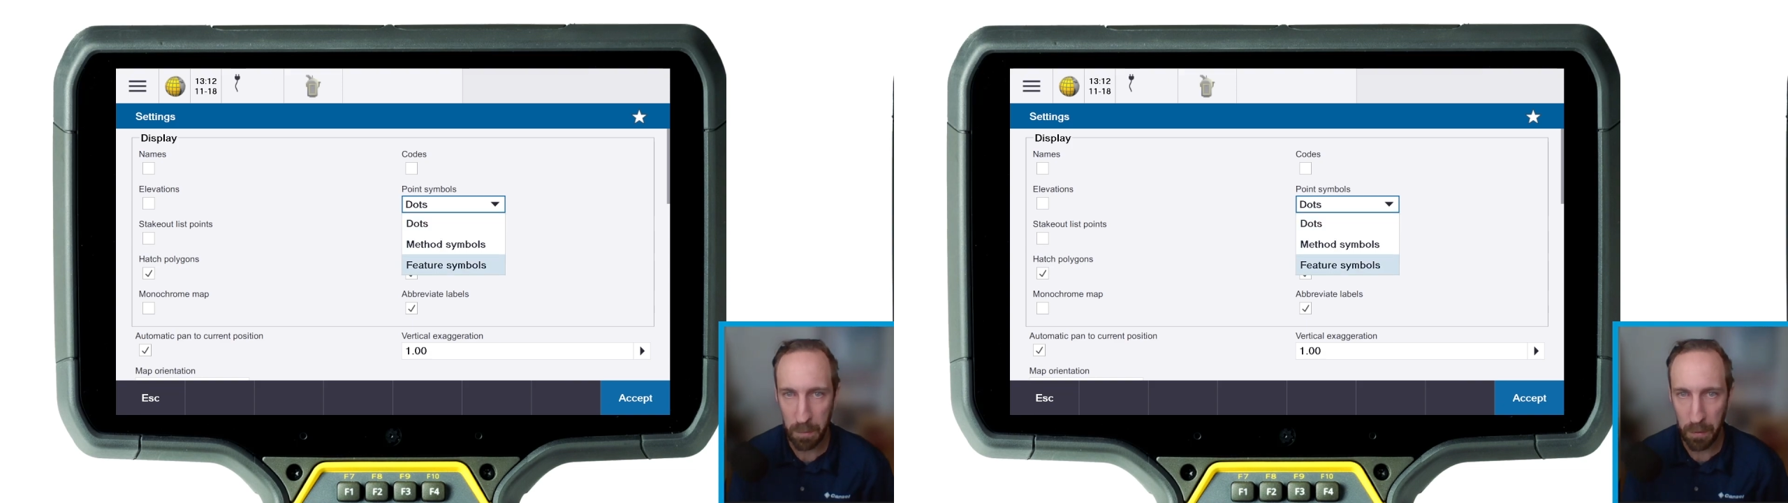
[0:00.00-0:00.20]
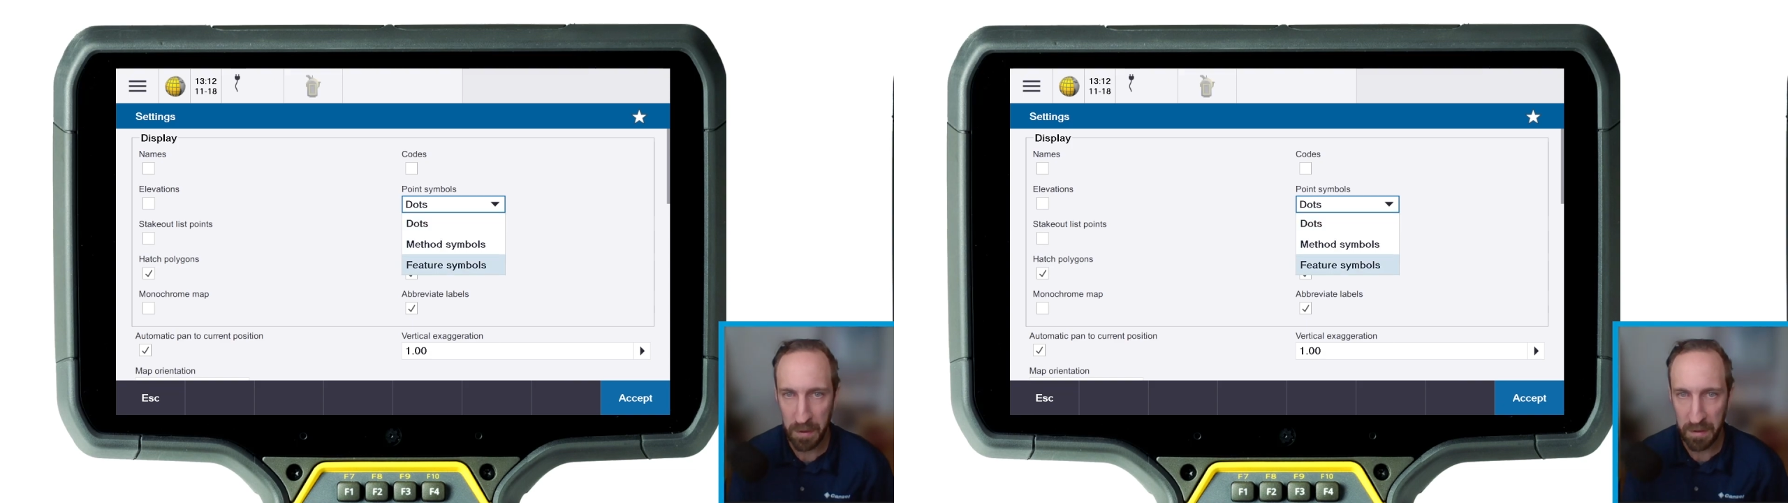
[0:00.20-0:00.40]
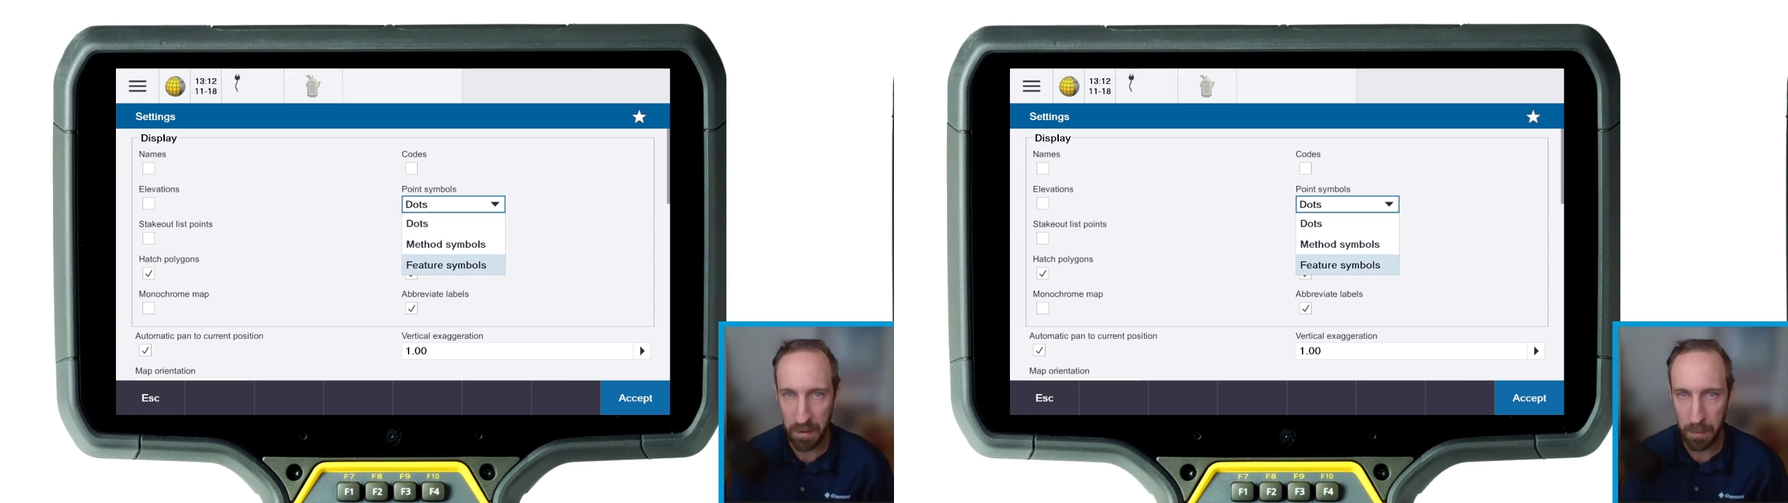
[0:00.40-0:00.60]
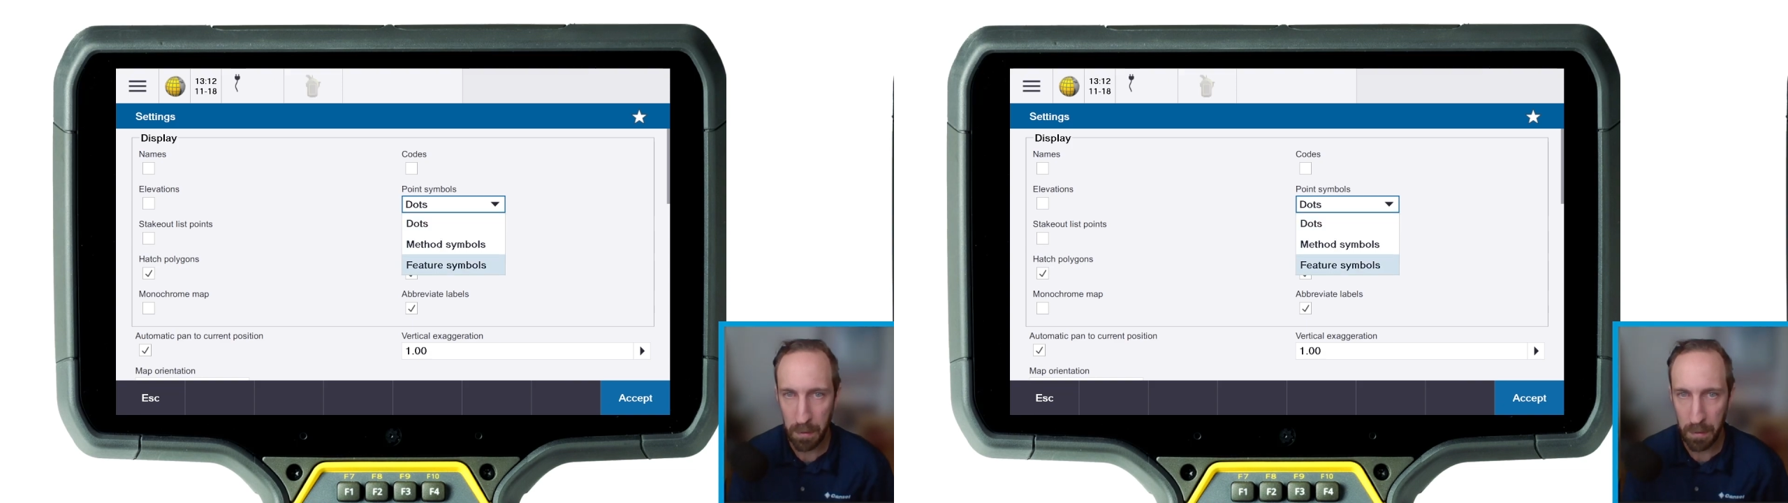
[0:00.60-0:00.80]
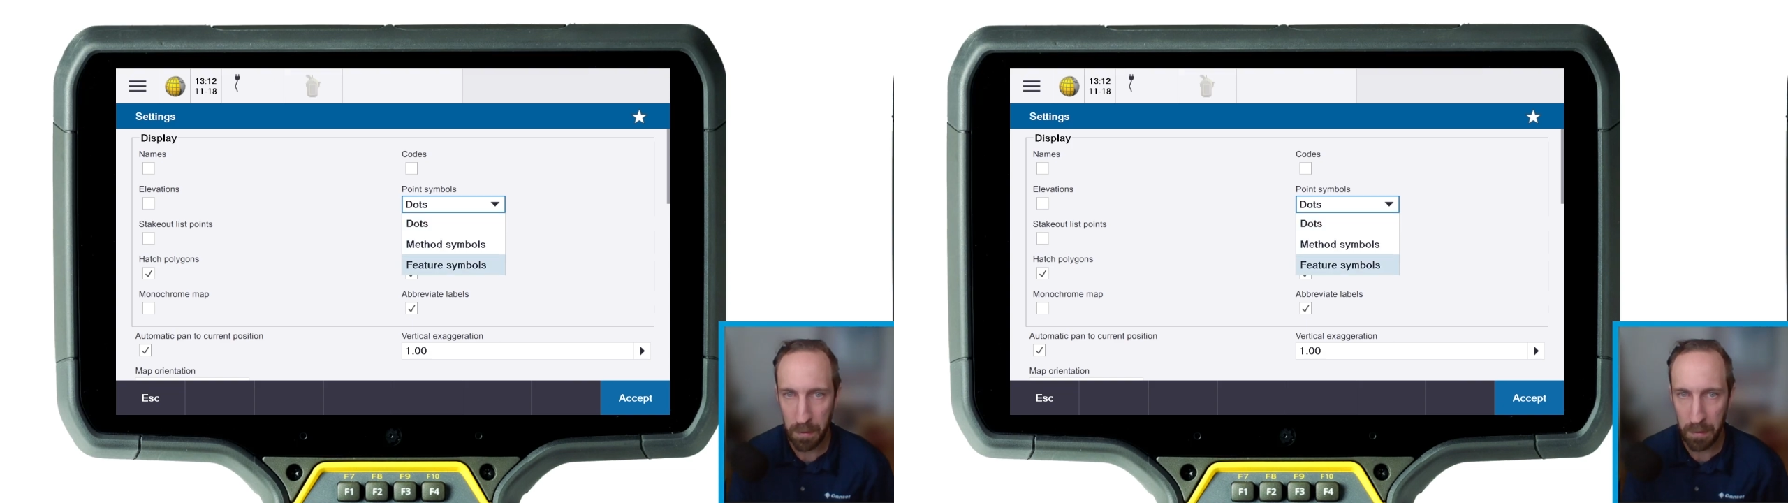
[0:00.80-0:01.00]
point
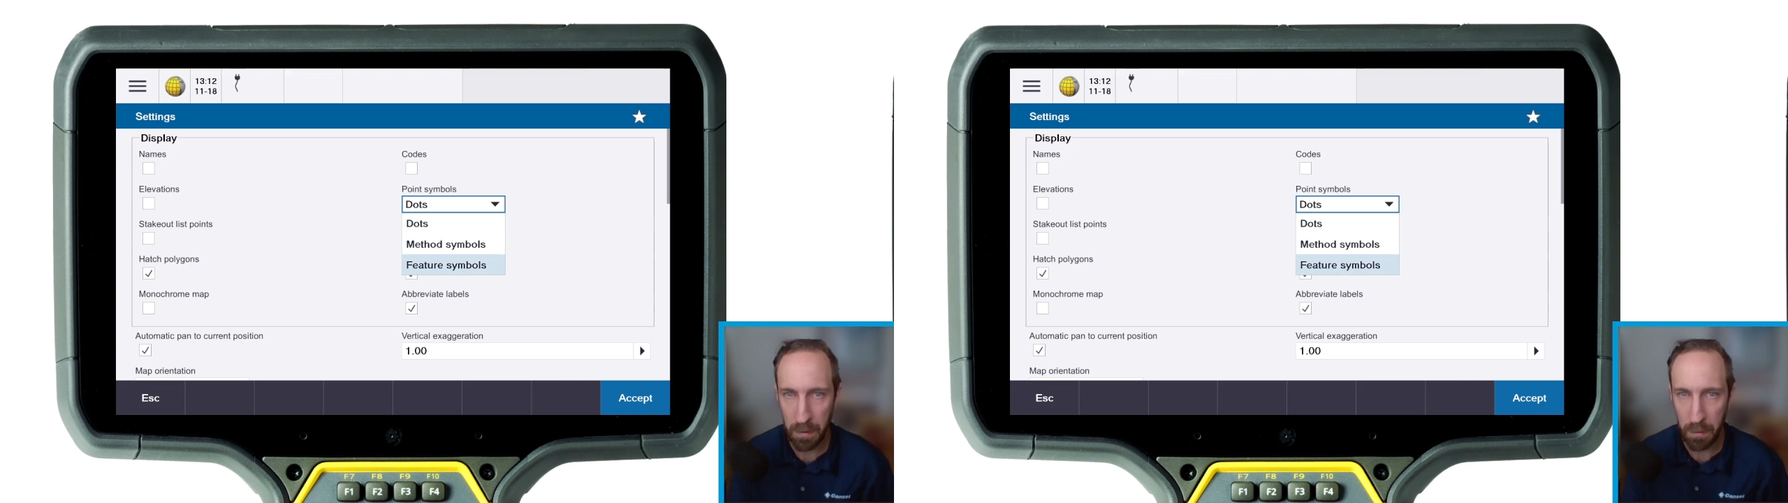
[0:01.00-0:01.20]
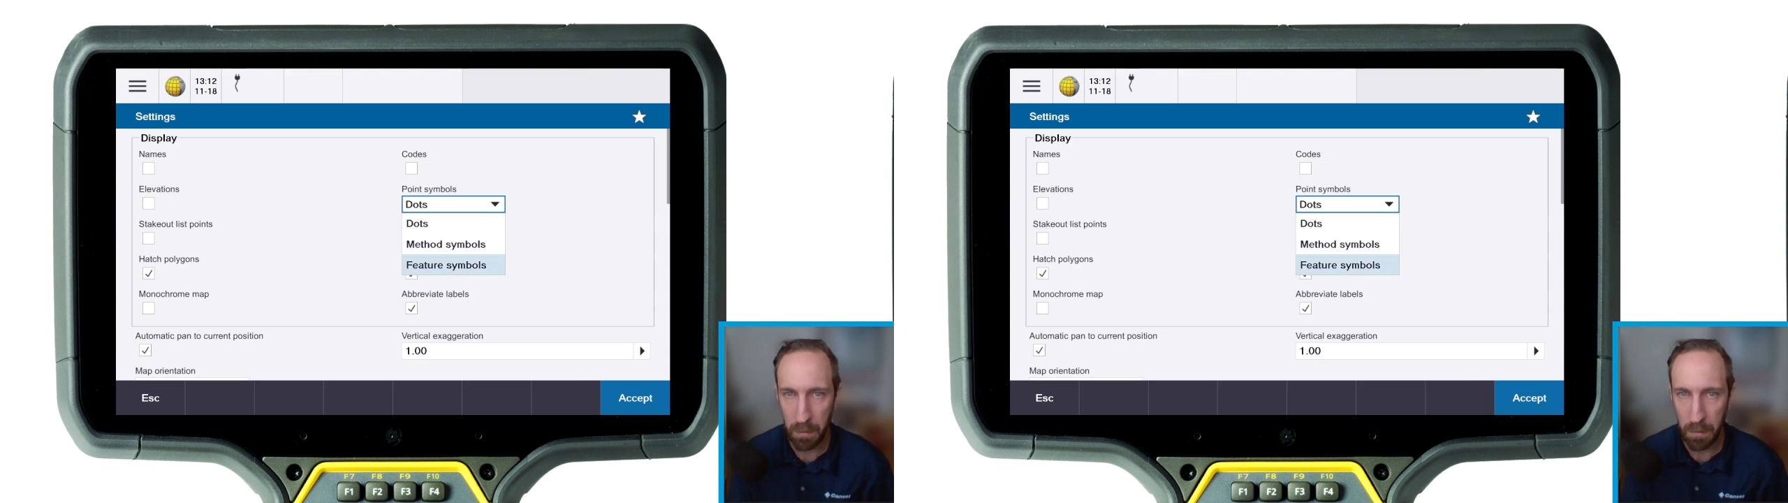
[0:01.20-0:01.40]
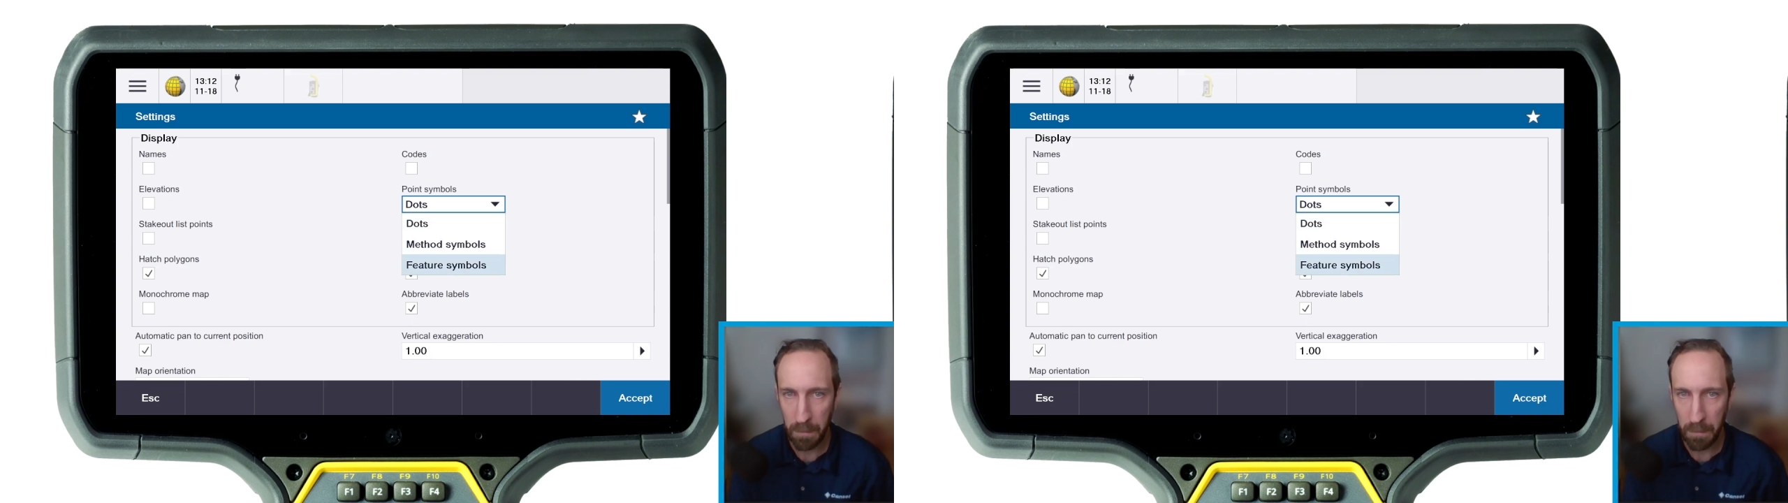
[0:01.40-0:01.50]
symbol to